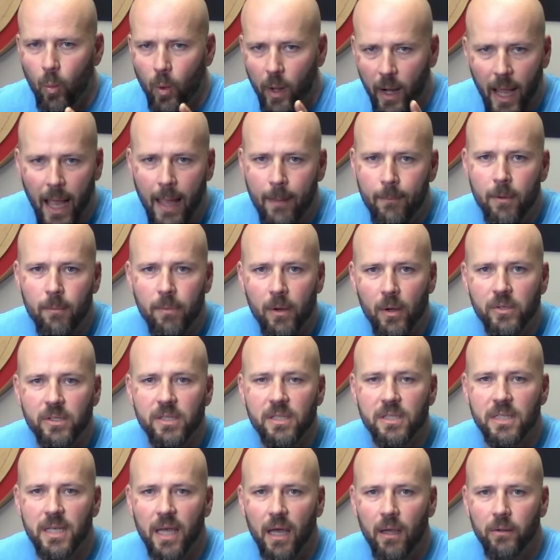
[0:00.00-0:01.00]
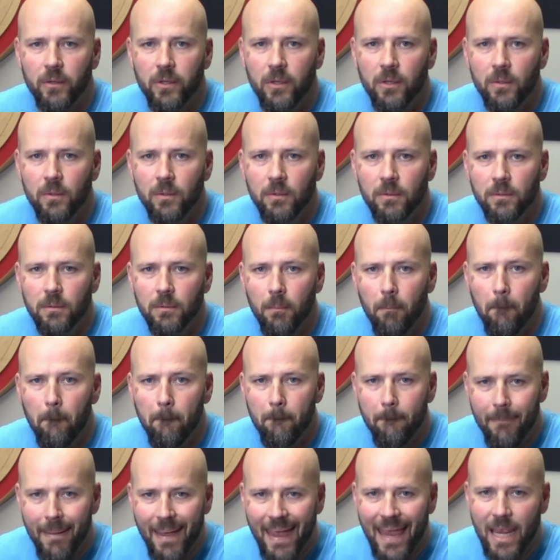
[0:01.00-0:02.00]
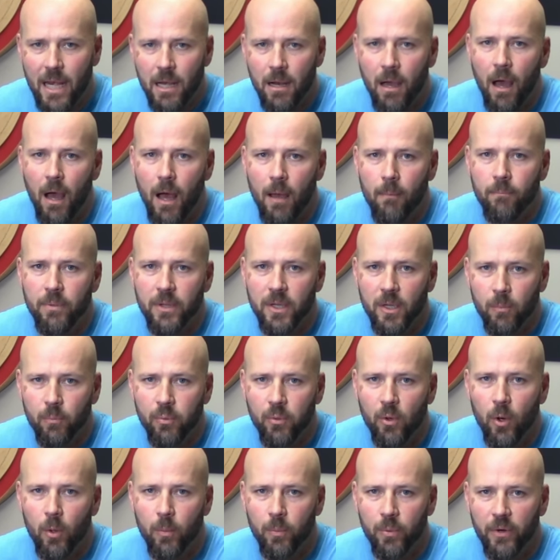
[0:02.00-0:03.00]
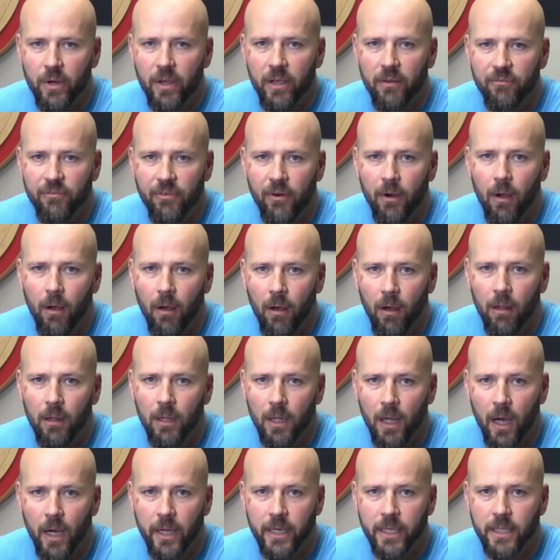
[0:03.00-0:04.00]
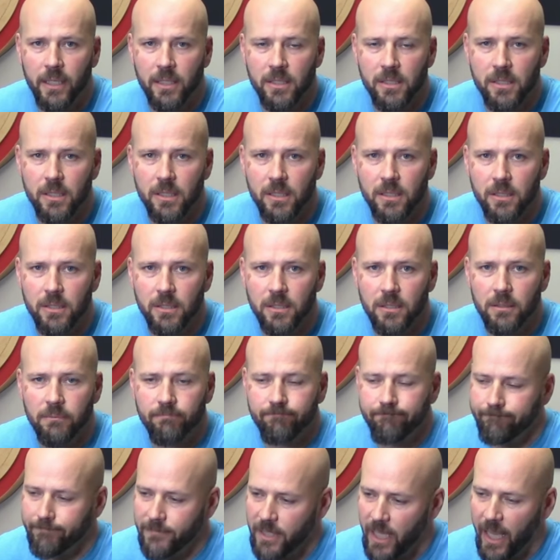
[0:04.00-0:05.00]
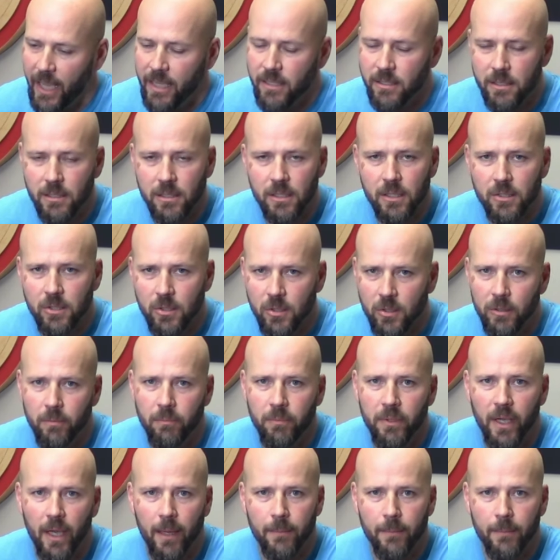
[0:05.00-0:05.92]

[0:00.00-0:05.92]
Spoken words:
What I'm about to tell you may not be appropriate for all audiences. Yes, this could be